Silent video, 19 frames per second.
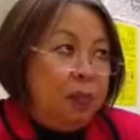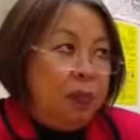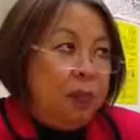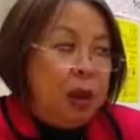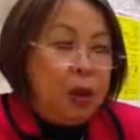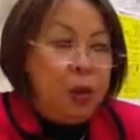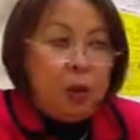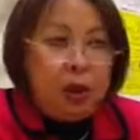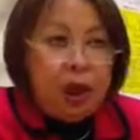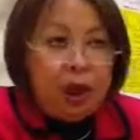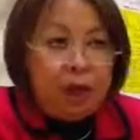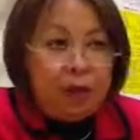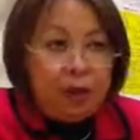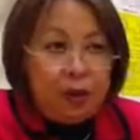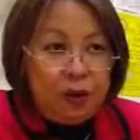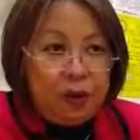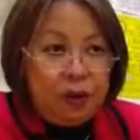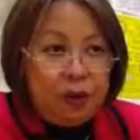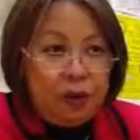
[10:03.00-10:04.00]
wouldn't have a
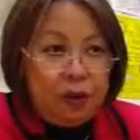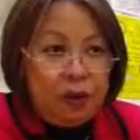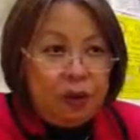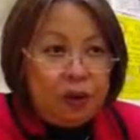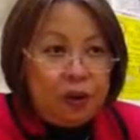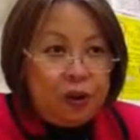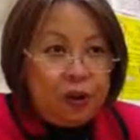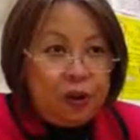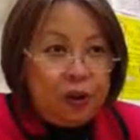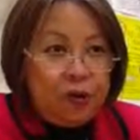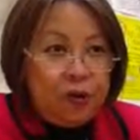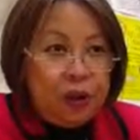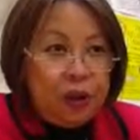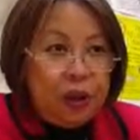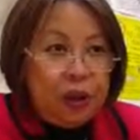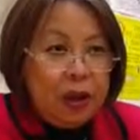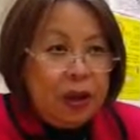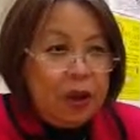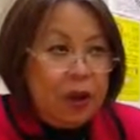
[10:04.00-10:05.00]
good future.
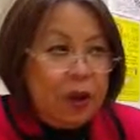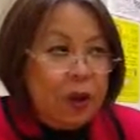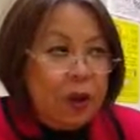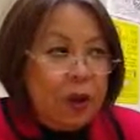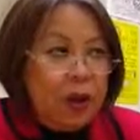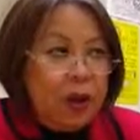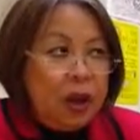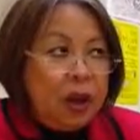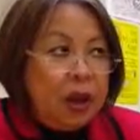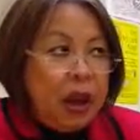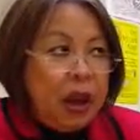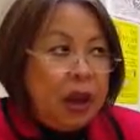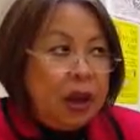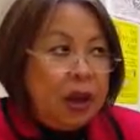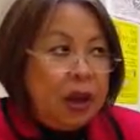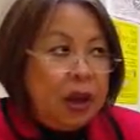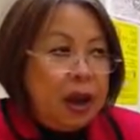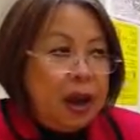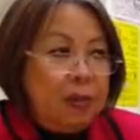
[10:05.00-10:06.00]
So they
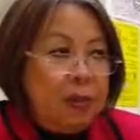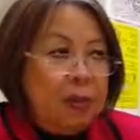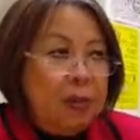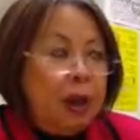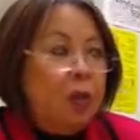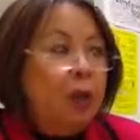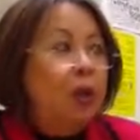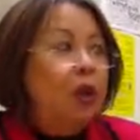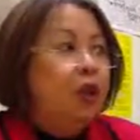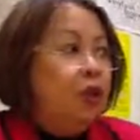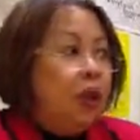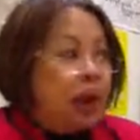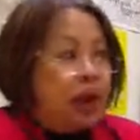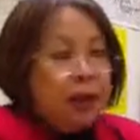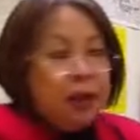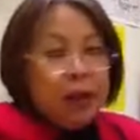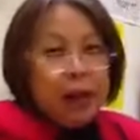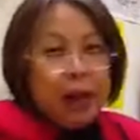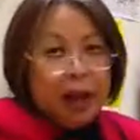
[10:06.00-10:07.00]
ended up. They were
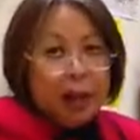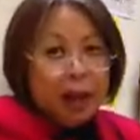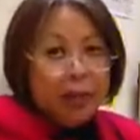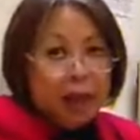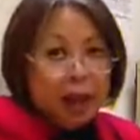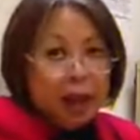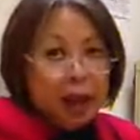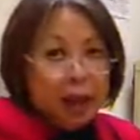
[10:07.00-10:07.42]
trying to get to the